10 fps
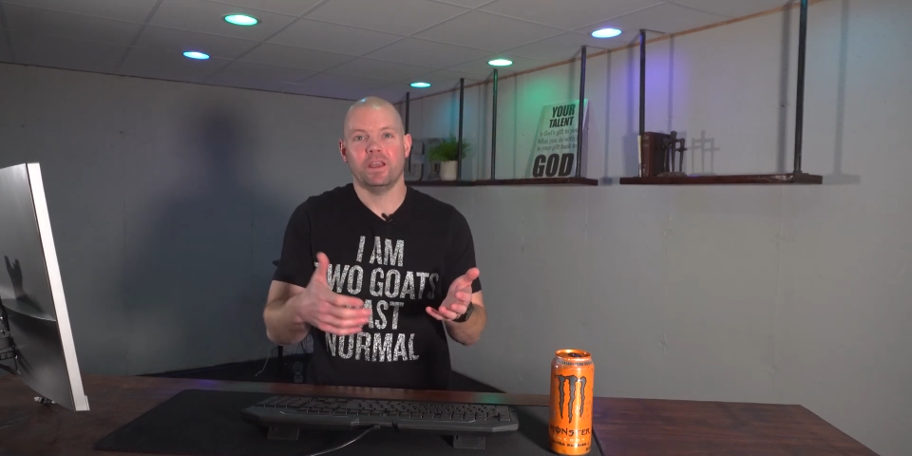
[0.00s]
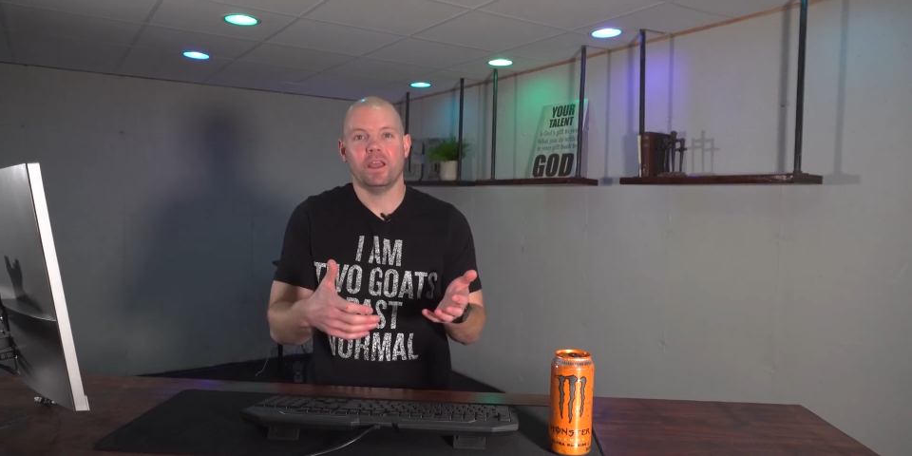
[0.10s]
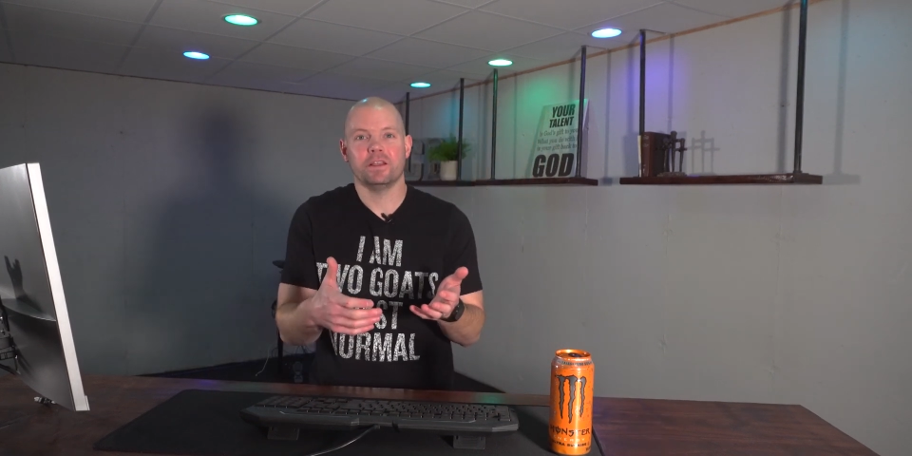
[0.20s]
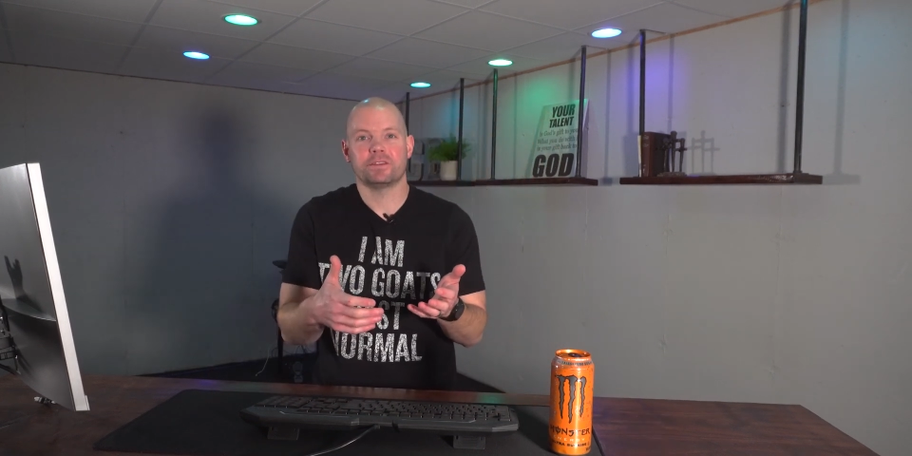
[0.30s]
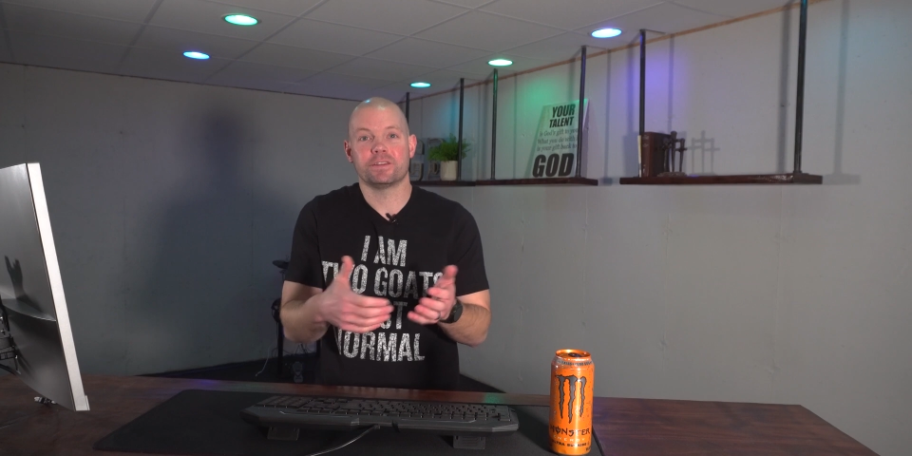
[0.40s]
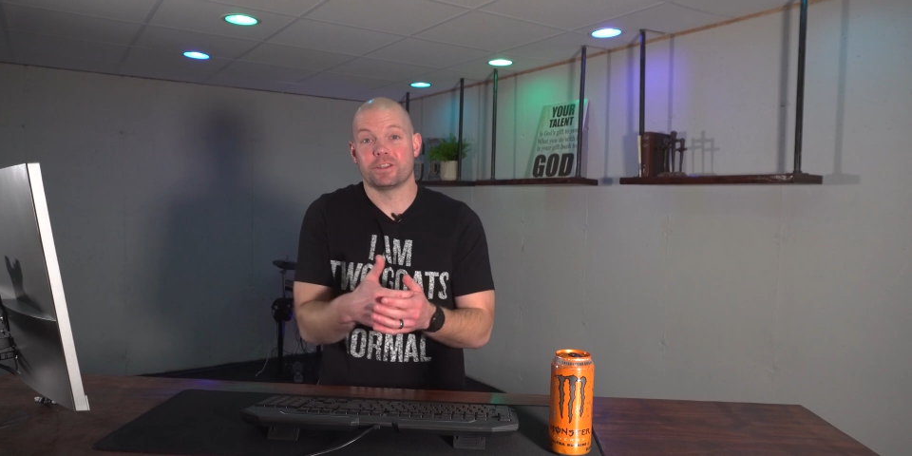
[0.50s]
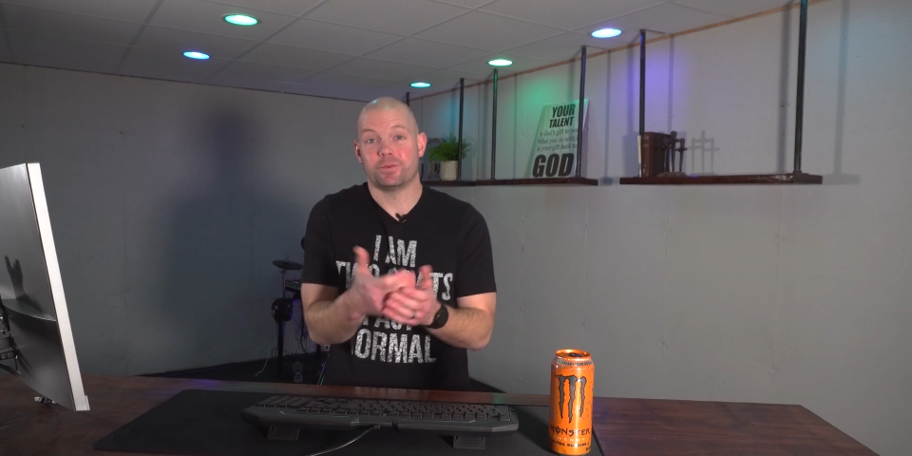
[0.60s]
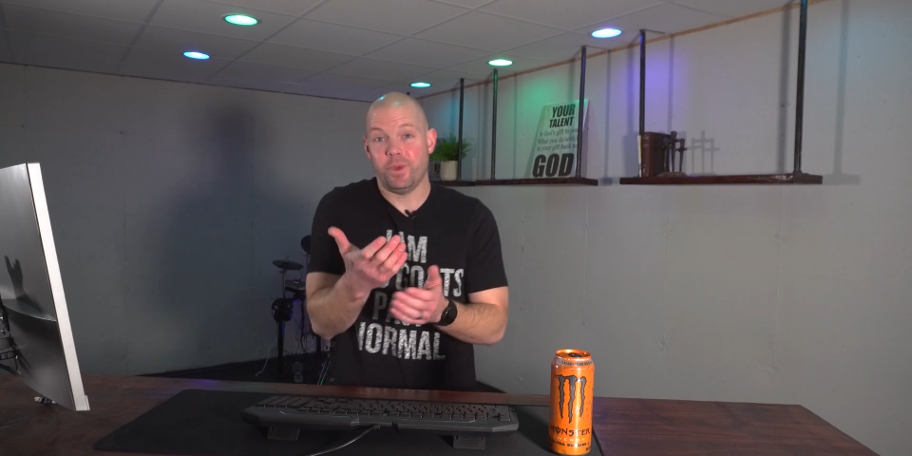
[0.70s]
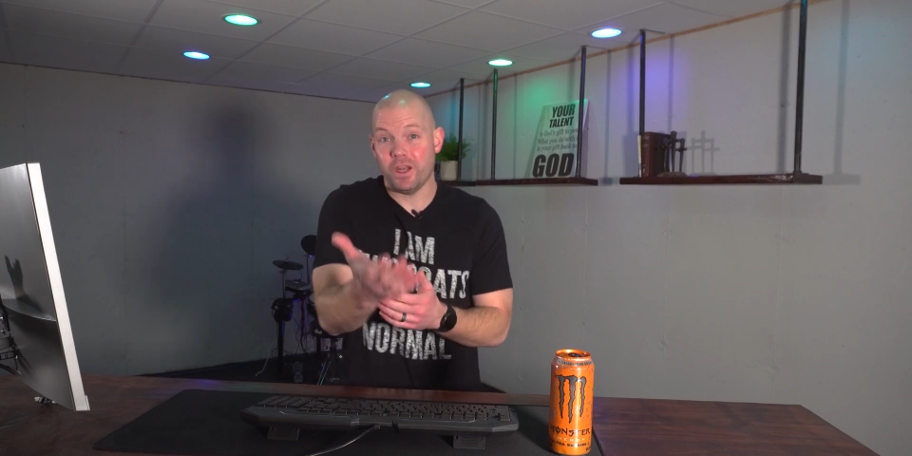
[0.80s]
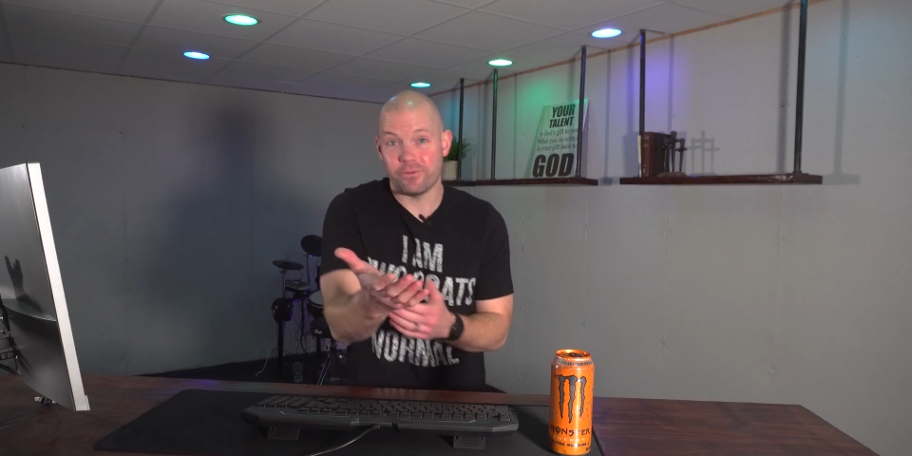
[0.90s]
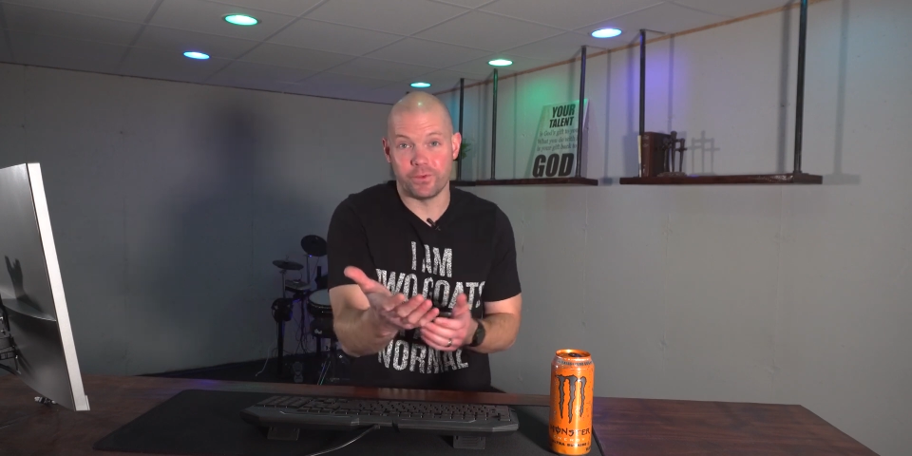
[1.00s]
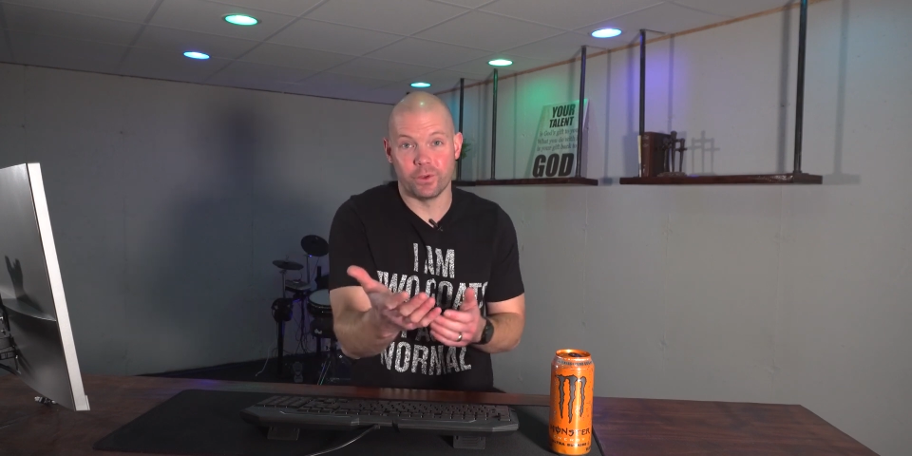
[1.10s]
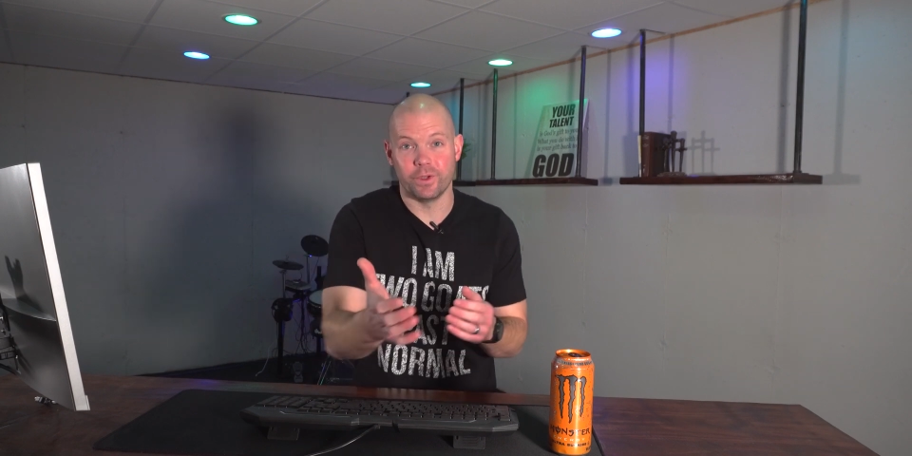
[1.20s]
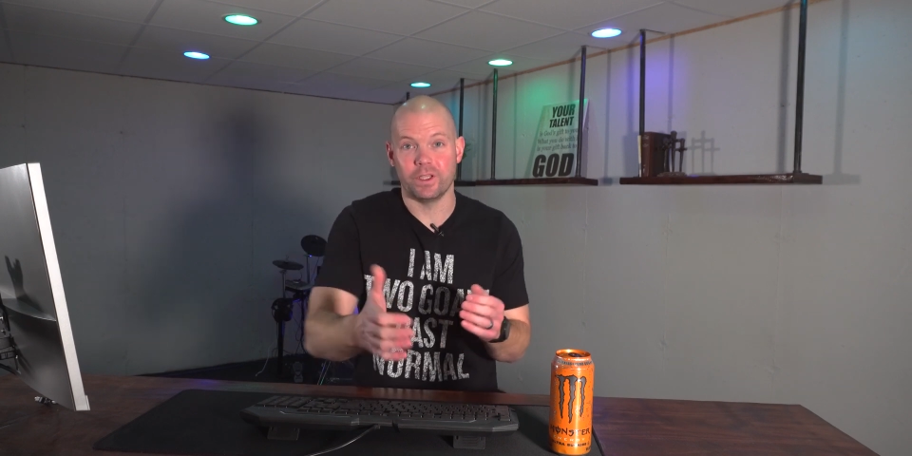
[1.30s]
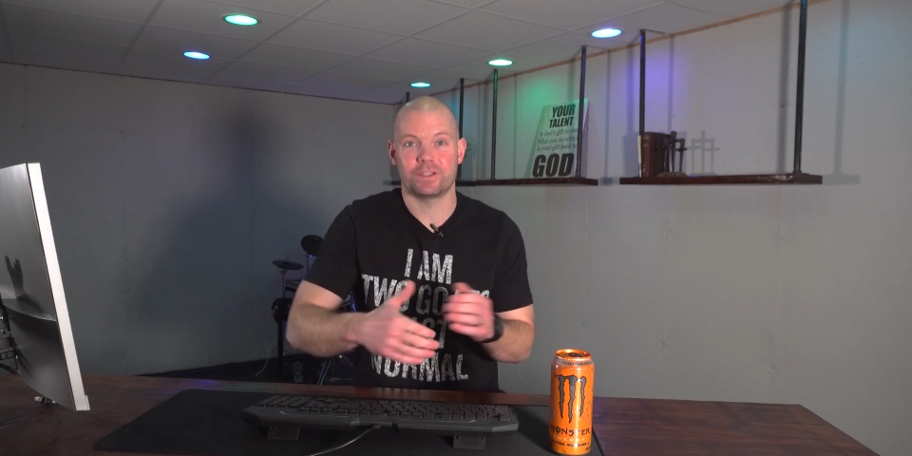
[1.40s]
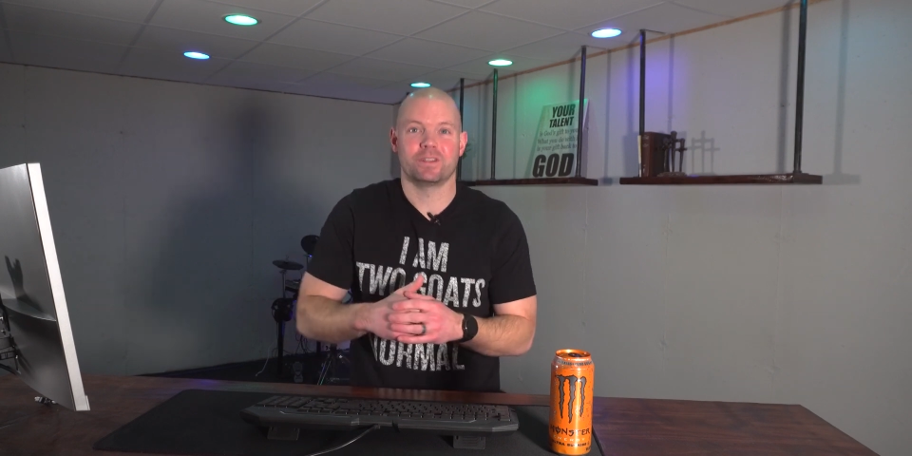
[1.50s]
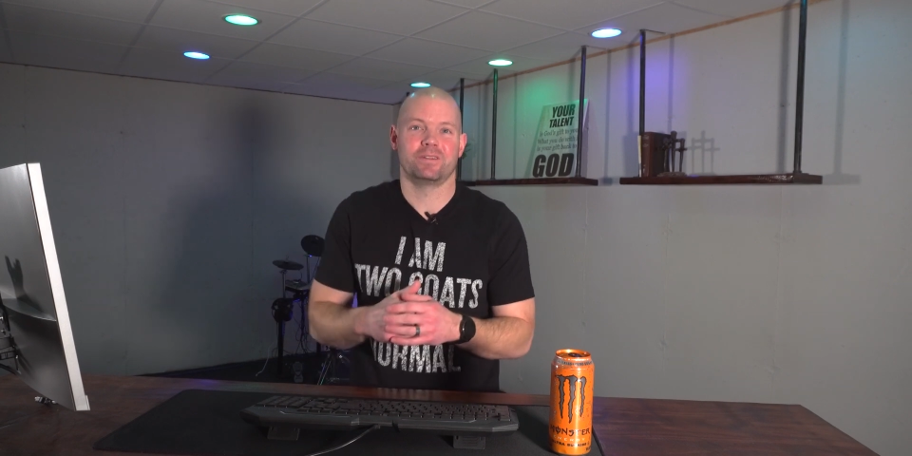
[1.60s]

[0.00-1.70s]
And since it's been a few weeks,